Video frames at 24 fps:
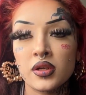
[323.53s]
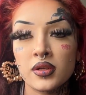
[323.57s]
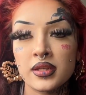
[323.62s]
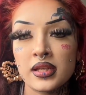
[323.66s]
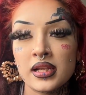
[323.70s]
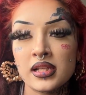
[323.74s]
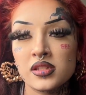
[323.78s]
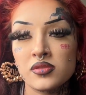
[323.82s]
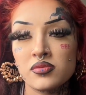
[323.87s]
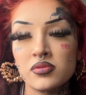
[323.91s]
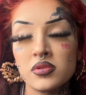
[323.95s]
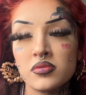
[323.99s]

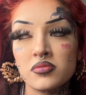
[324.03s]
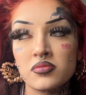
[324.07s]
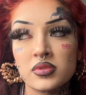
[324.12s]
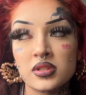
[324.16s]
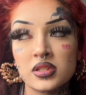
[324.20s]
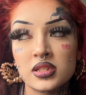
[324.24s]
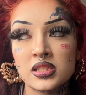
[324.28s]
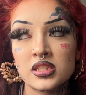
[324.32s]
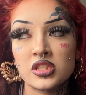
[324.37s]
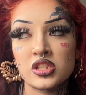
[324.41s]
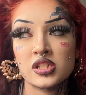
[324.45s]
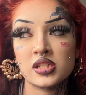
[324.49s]
that's what
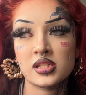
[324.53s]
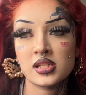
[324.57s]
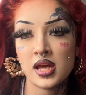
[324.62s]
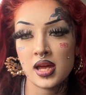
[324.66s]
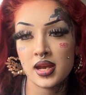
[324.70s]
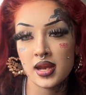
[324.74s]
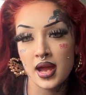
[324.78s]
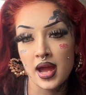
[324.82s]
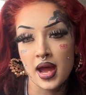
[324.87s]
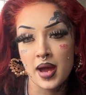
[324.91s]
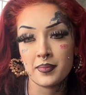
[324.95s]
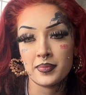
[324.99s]
really just had
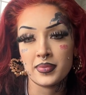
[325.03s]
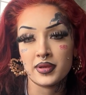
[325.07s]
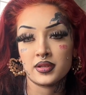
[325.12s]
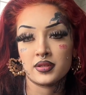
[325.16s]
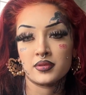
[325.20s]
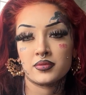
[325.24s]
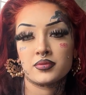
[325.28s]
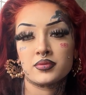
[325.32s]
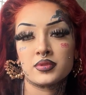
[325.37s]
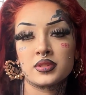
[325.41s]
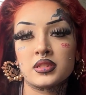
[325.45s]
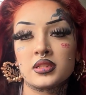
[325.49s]

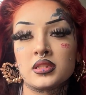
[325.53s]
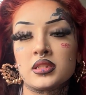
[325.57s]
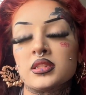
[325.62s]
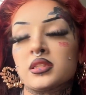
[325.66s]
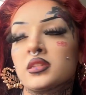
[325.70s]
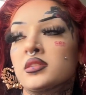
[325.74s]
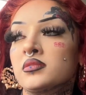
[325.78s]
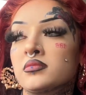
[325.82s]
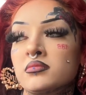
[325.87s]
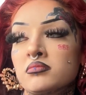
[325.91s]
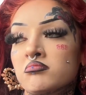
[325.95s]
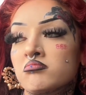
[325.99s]
happened, really.
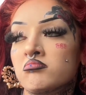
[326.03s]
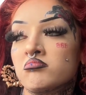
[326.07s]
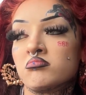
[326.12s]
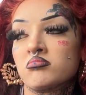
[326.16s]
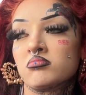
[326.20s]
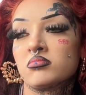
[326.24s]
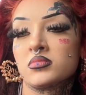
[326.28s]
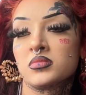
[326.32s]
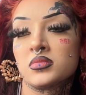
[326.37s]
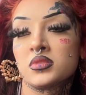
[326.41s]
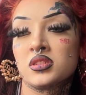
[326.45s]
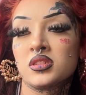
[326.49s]

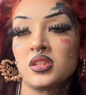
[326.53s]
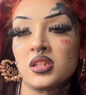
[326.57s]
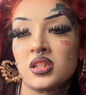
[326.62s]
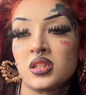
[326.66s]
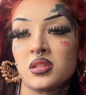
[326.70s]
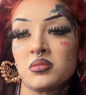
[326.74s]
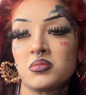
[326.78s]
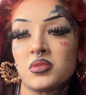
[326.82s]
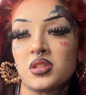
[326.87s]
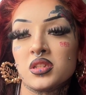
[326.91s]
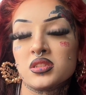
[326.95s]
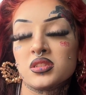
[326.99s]

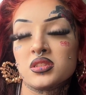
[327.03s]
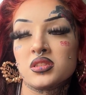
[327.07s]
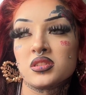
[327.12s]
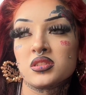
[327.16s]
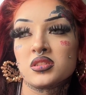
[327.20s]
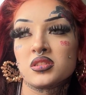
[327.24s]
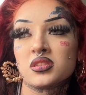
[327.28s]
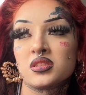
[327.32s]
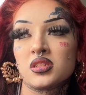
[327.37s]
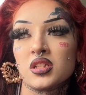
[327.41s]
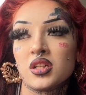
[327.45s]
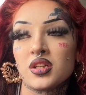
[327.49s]
Nothing
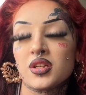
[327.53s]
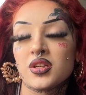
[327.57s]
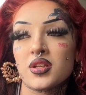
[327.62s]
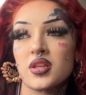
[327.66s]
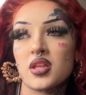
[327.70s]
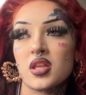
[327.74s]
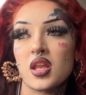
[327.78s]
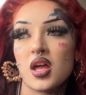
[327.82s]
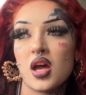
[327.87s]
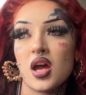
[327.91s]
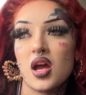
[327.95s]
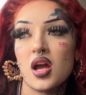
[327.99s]
much other
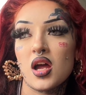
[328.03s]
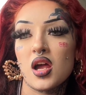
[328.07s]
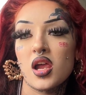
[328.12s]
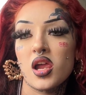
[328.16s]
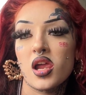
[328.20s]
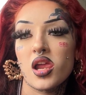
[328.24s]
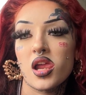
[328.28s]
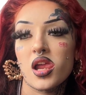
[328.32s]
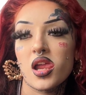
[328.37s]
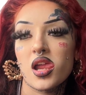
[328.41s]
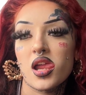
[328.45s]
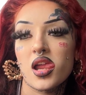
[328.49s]
than that.
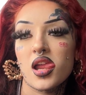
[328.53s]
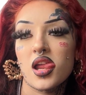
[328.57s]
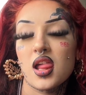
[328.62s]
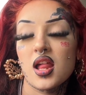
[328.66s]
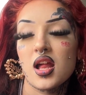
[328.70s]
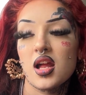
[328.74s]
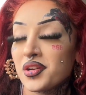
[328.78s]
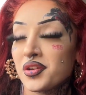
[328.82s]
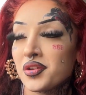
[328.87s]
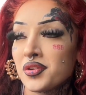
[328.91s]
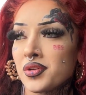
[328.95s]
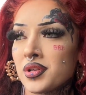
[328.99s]

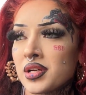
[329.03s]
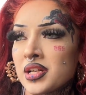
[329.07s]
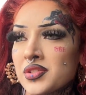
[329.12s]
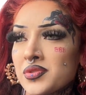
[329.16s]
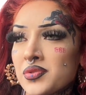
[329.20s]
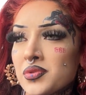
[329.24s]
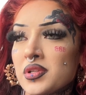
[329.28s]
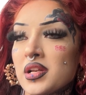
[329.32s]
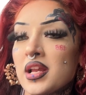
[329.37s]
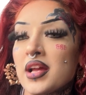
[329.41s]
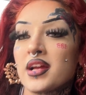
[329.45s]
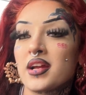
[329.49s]
I know you guys
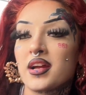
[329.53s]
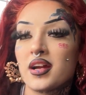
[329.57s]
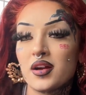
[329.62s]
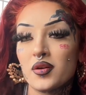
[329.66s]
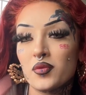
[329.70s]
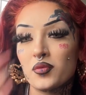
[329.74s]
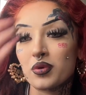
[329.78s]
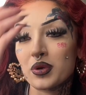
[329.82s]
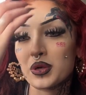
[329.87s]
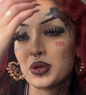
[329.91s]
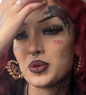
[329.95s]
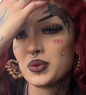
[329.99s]
were like
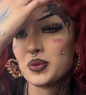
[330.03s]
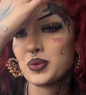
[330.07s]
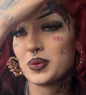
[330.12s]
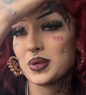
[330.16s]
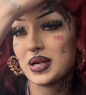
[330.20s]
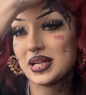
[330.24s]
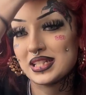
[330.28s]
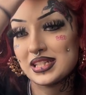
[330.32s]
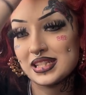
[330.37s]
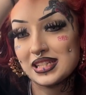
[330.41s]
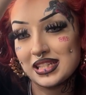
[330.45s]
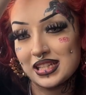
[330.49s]

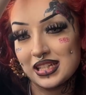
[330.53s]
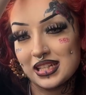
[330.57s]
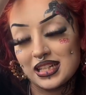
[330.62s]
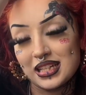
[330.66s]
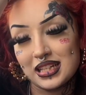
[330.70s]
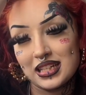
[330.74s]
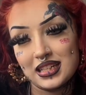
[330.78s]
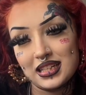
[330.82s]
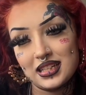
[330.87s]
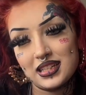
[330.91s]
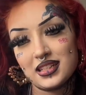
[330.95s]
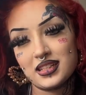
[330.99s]

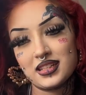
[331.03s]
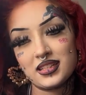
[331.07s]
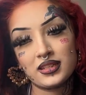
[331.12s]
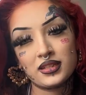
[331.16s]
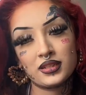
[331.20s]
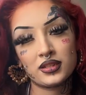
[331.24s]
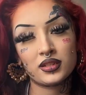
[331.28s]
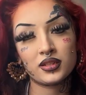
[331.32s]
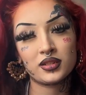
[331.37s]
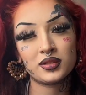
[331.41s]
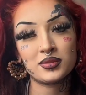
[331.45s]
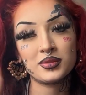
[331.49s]
requesting it, you
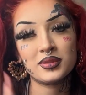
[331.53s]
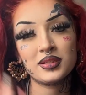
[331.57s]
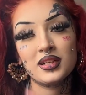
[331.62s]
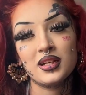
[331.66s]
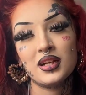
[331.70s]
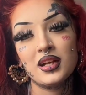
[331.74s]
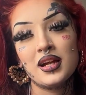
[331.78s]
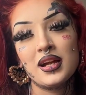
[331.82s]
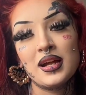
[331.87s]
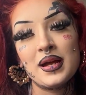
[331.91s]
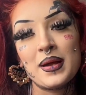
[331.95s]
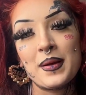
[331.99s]
know?
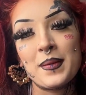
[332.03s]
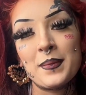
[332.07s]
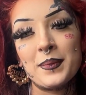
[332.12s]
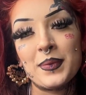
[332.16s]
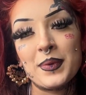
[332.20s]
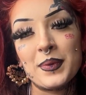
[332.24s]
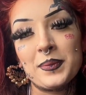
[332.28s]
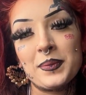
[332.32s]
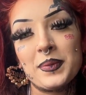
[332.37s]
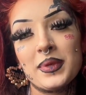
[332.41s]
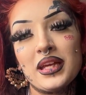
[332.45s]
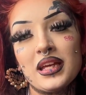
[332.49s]

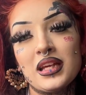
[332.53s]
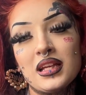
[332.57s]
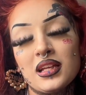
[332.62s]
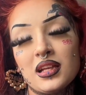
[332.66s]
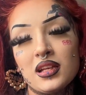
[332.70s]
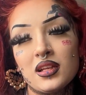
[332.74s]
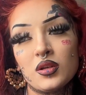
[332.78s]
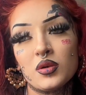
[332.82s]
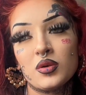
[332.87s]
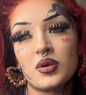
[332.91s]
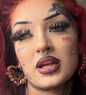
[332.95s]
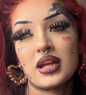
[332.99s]
But me
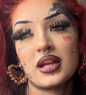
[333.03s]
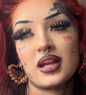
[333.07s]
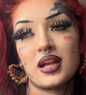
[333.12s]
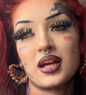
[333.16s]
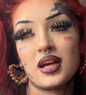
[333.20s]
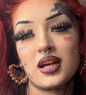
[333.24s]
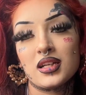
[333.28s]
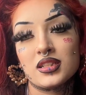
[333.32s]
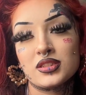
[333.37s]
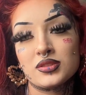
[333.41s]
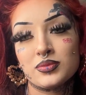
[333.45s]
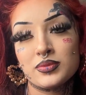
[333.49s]
and
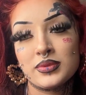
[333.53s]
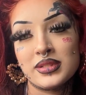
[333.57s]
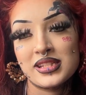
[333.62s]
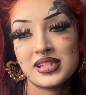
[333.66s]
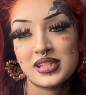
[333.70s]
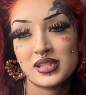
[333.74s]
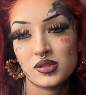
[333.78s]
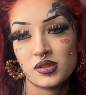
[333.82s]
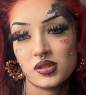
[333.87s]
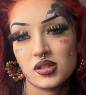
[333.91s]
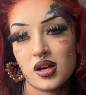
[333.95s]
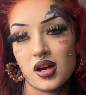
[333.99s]
Lorena, we
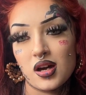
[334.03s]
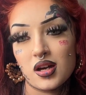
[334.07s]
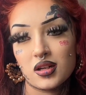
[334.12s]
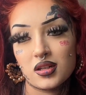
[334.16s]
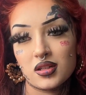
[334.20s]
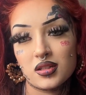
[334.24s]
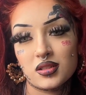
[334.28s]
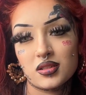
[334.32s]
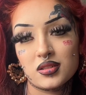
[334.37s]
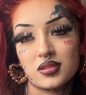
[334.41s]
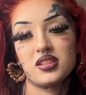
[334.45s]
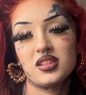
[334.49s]
still talk.
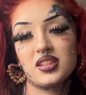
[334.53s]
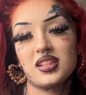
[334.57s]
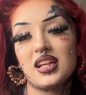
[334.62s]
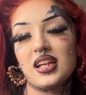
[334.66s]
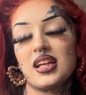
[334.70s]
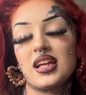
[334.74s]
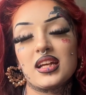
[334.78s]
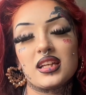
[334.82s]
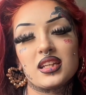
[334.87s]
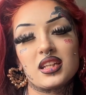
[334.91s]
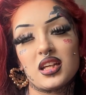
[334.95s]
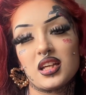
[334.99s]
Not
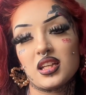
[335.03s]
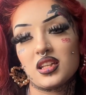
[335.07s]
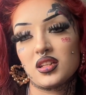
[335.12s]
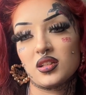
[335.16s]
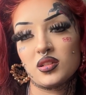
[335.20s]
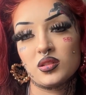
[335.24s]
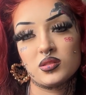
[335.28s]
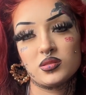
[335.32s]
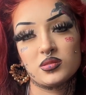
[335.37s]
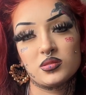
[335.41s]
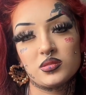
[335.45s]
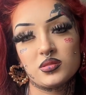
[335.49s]
like that
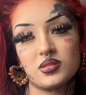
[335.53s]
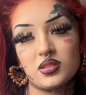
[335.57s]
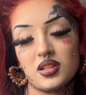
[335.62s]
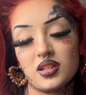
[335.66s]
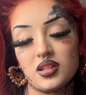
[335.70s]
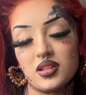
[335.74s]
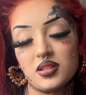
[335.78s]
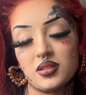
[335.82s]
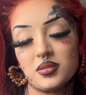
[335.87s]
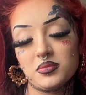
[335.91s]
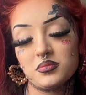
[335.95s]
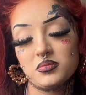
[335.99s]
though.
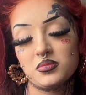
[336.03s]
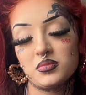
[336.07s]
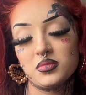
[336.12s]
I